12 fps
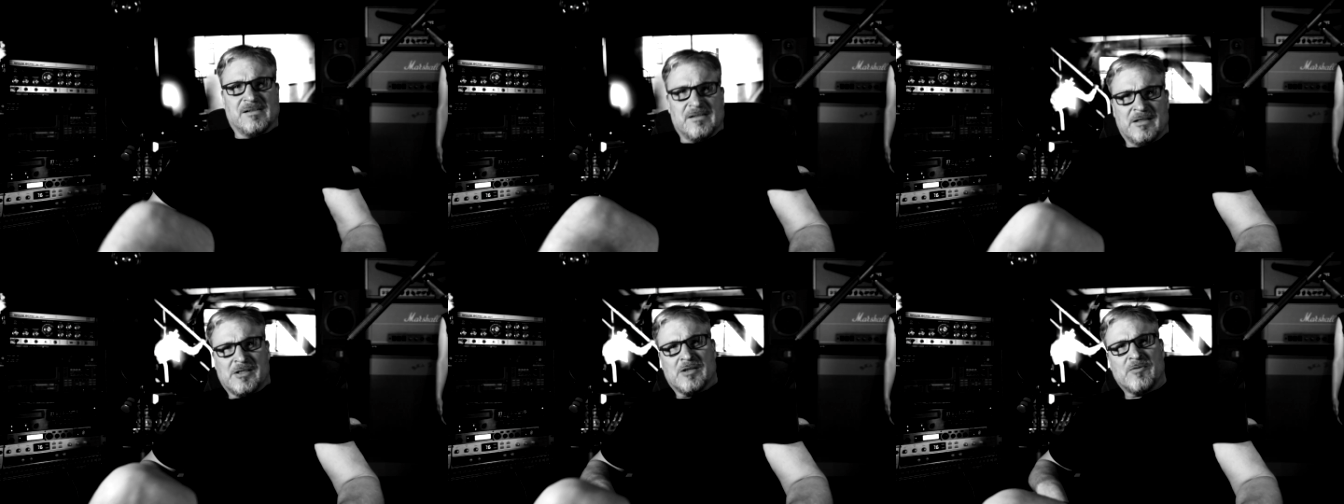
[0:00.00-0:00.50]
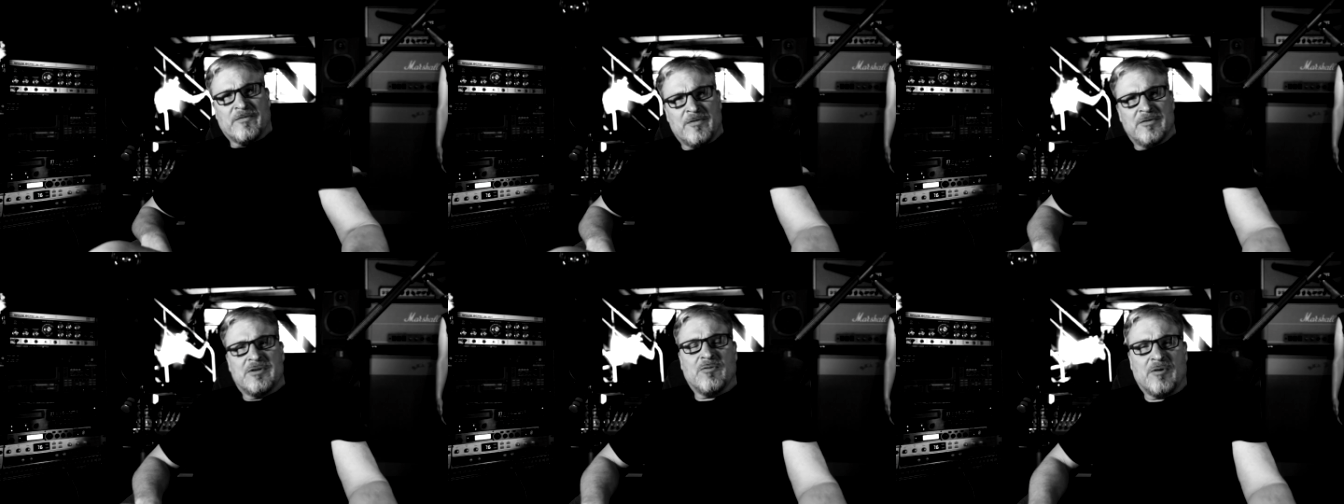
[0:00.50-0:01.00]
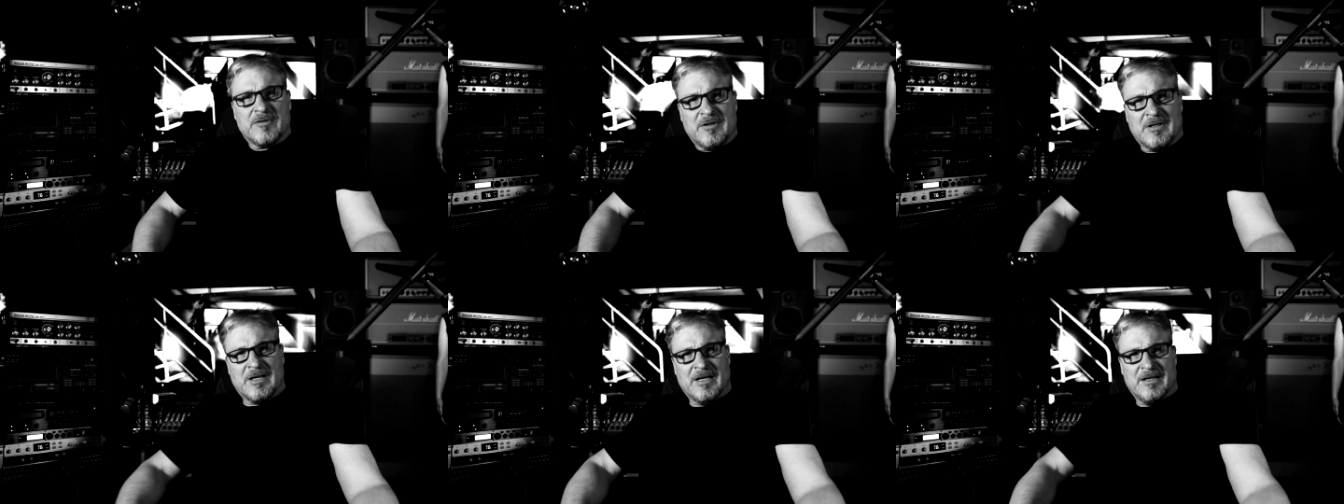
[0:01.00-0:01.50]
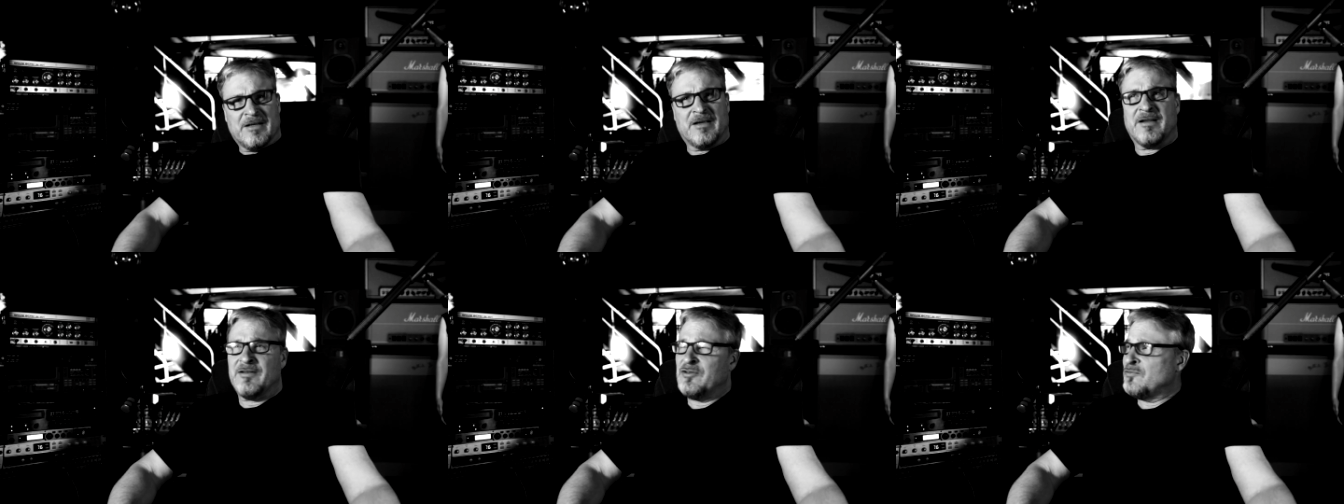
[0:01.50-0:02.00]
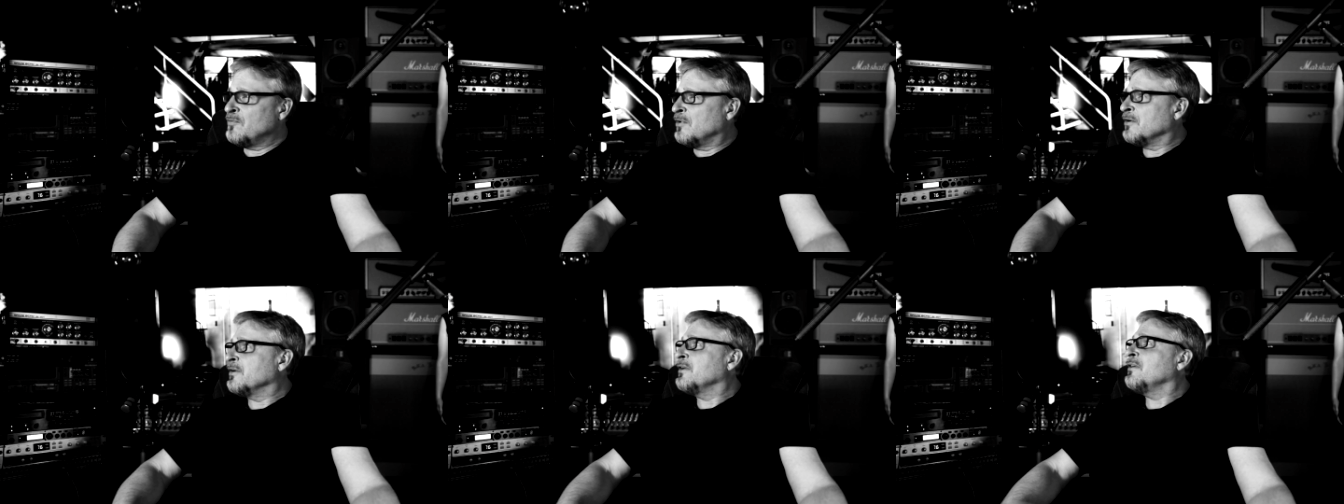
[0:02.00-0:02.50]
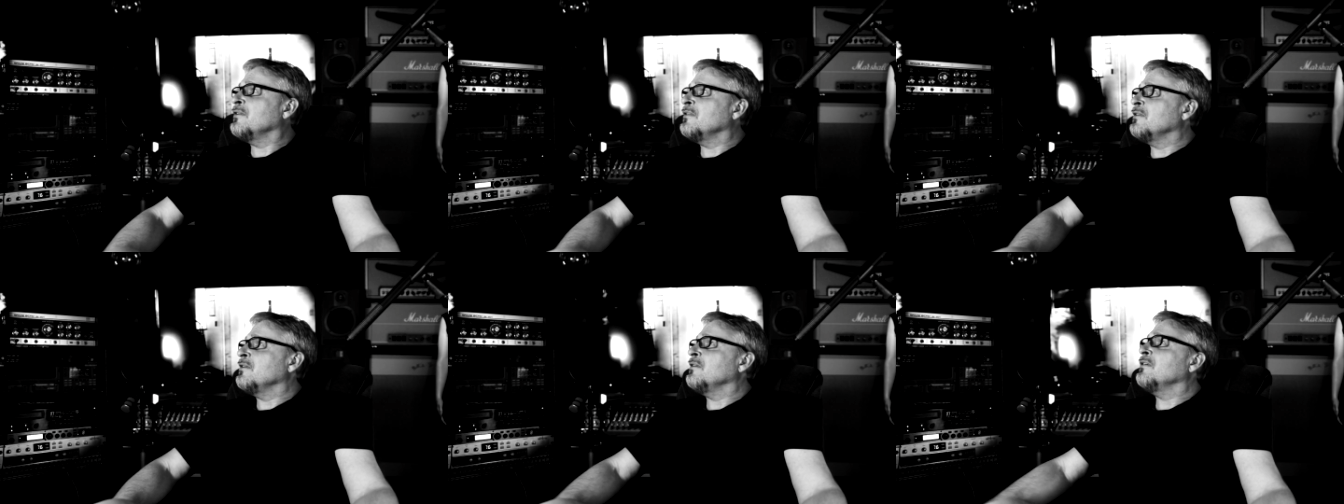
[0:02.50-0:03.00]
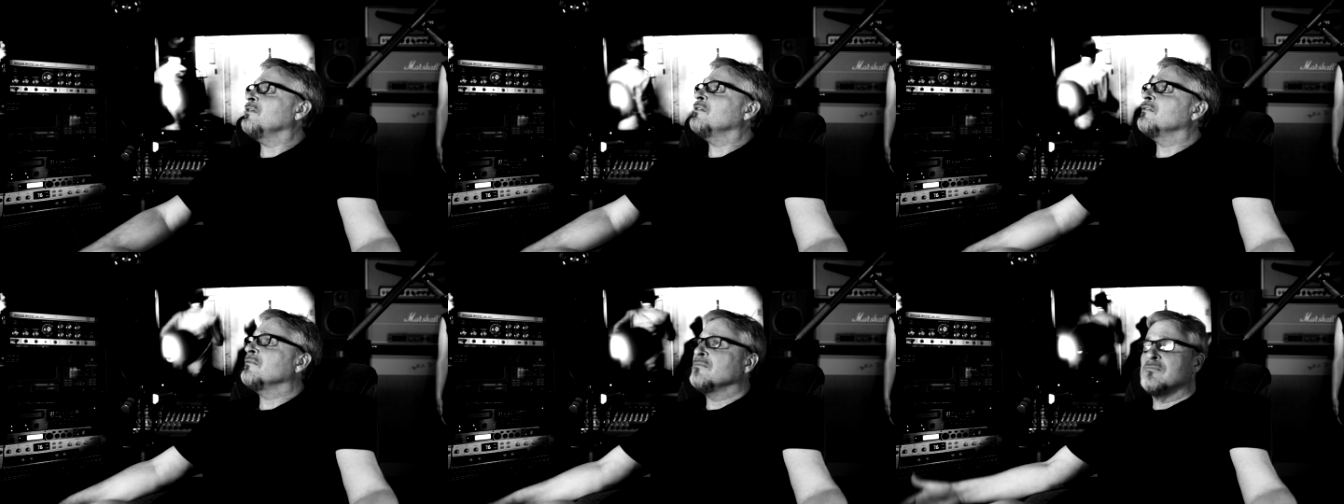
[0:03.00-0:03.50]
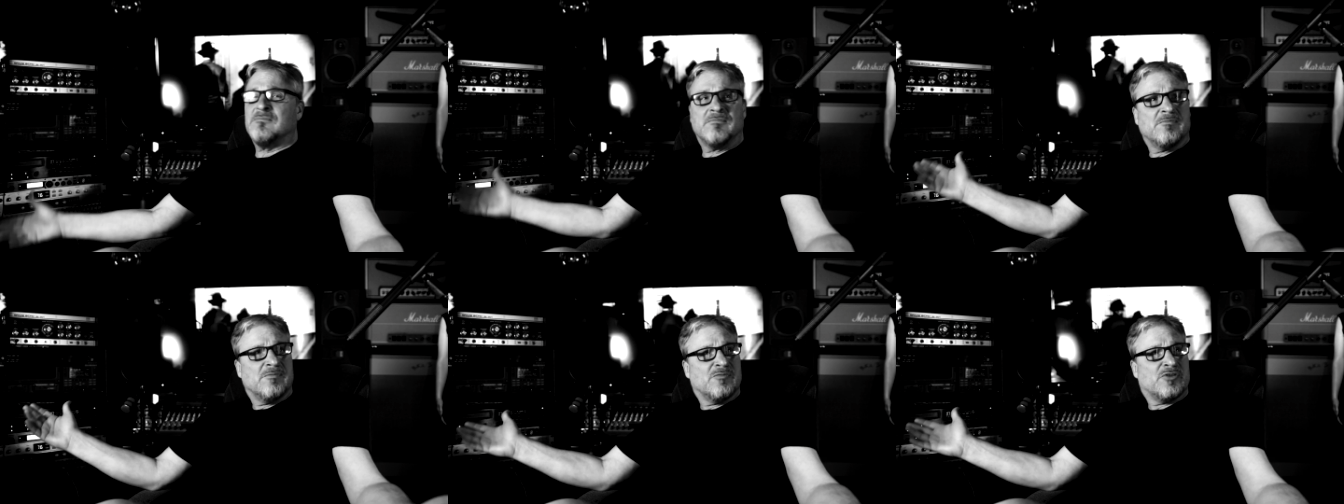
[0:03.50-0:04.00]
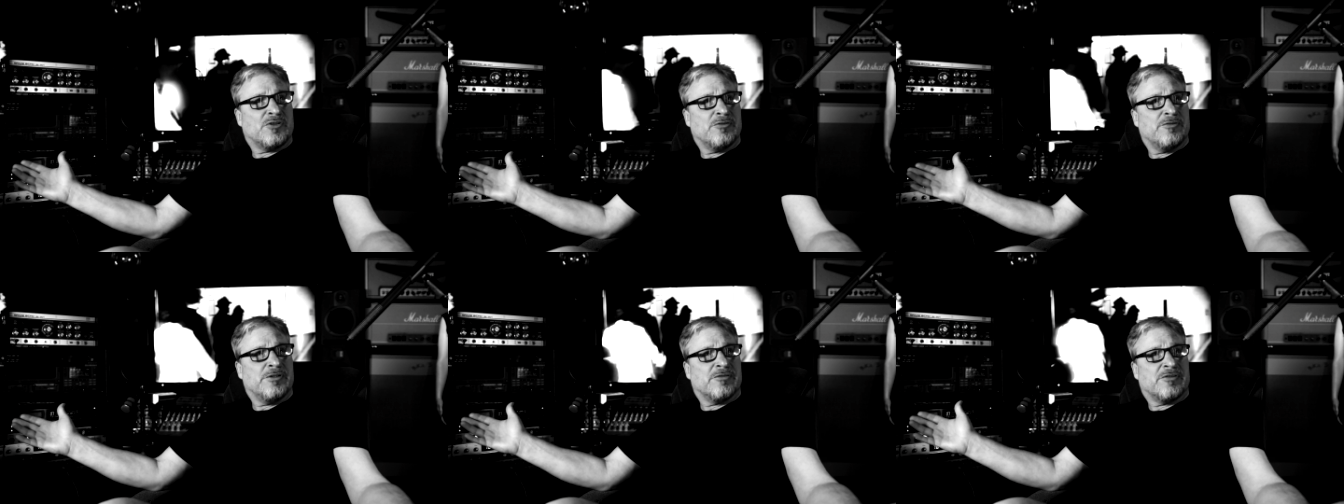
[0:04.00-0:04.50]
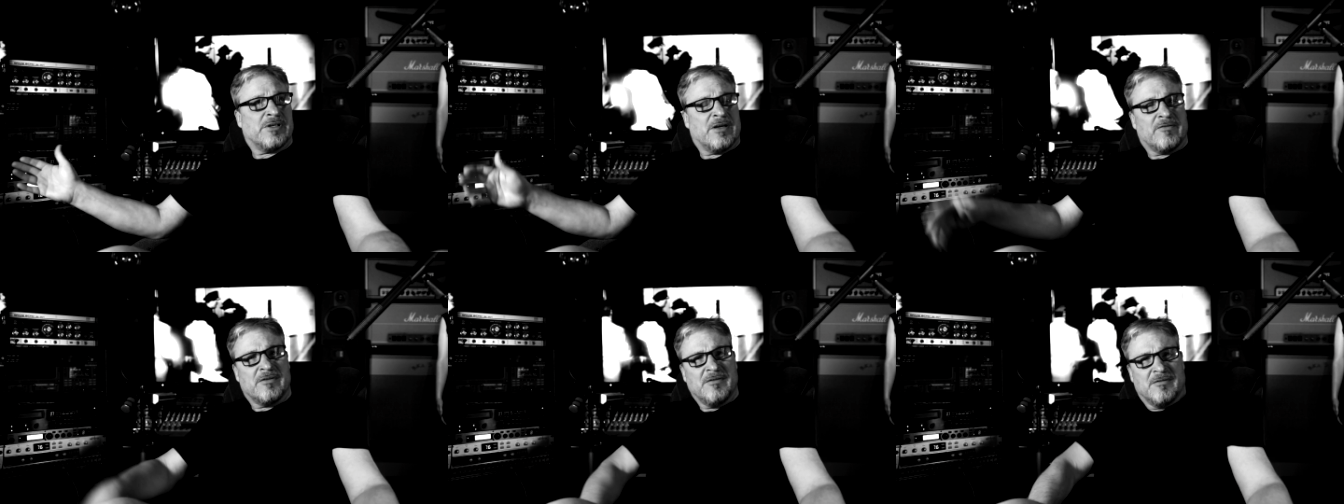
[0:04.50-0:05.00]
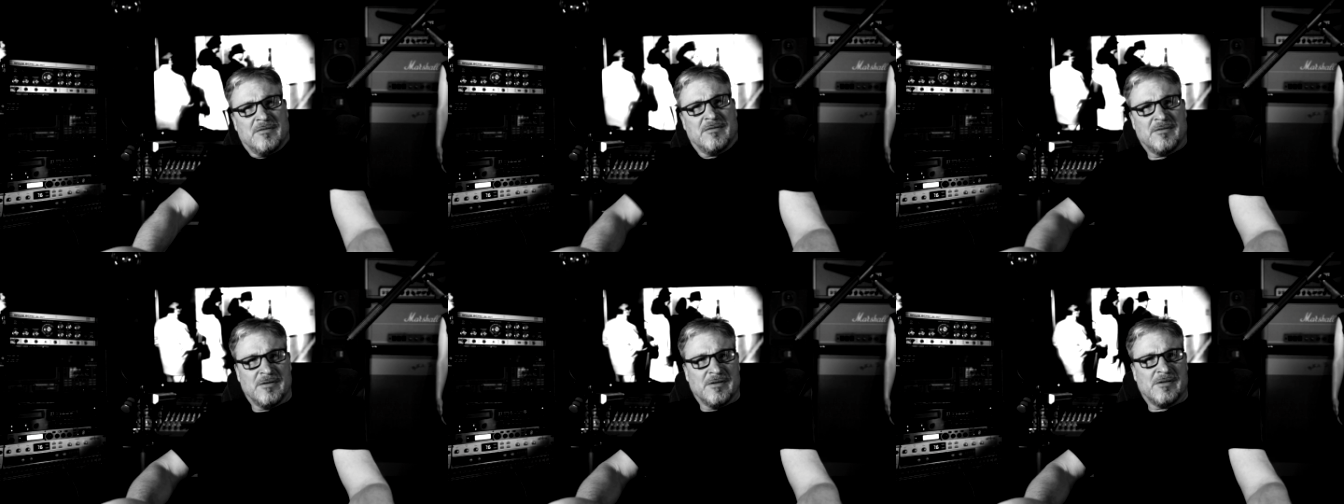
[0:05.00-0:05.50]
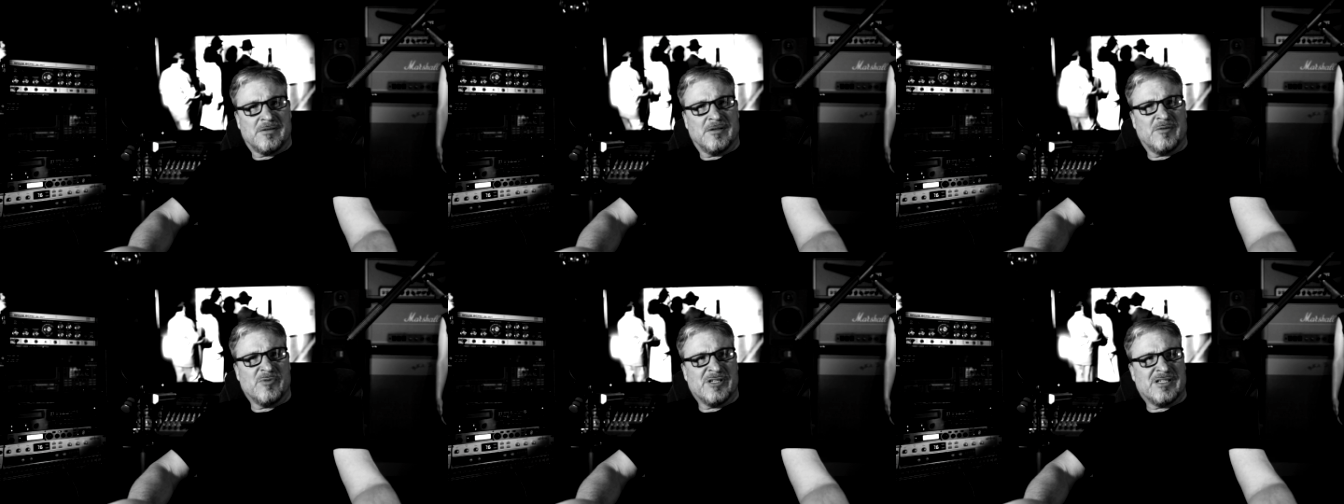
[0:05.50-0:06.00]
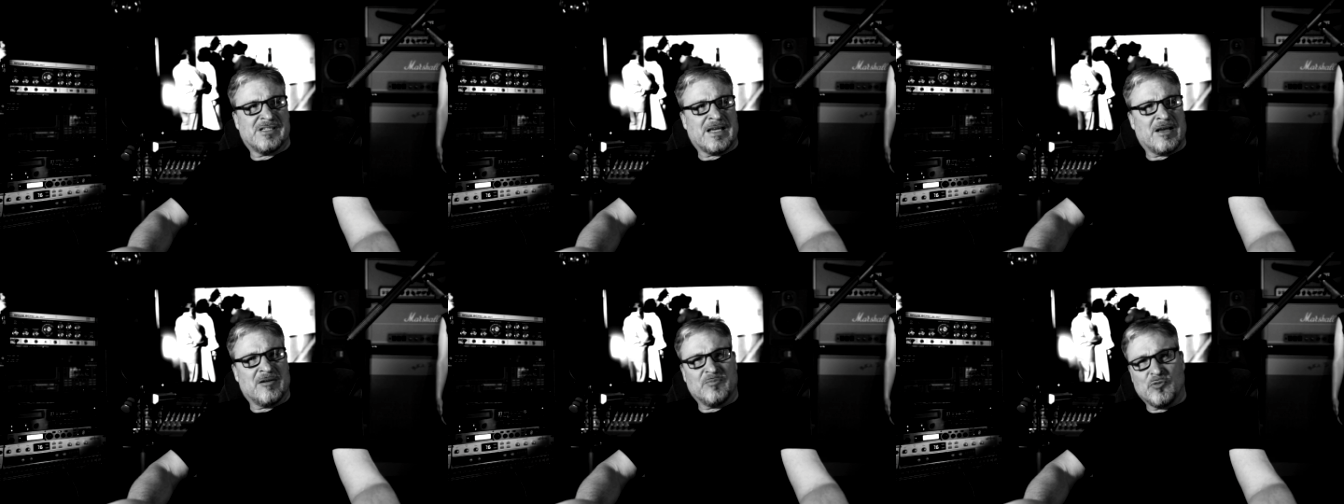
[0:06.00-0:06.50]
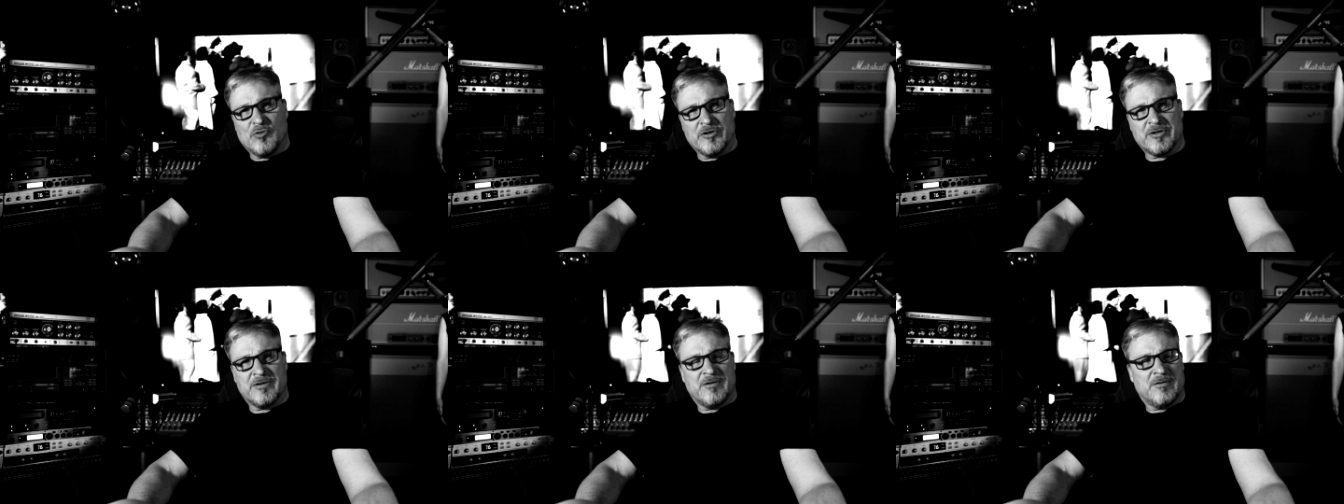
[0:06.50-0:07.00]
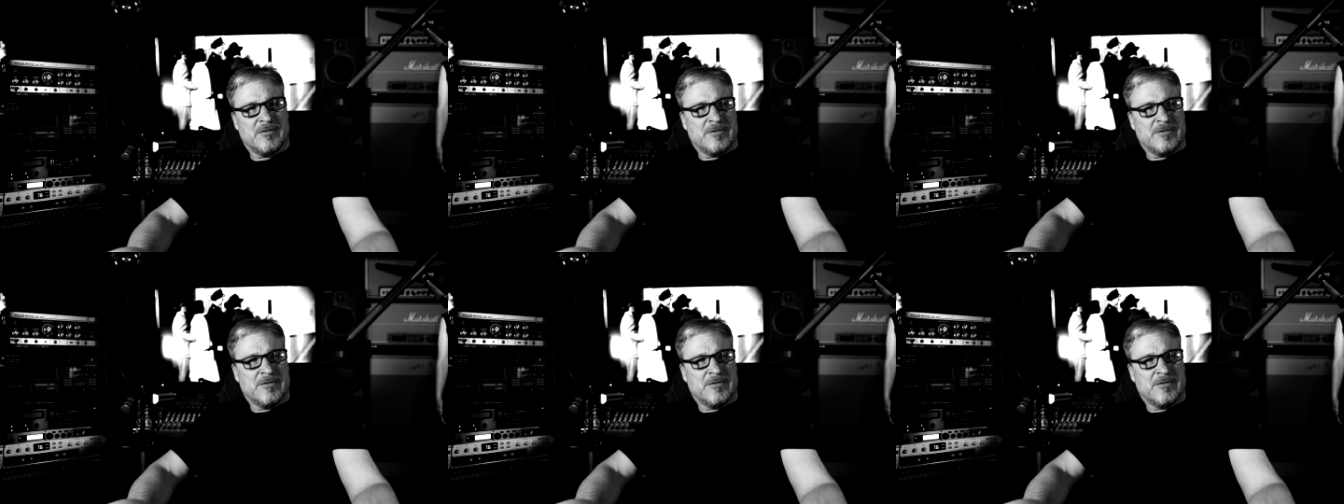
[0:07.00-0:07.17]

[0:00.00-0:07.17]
this is Refuse to Walk the Line, and you are in the Studio 7 cinema and sound portion.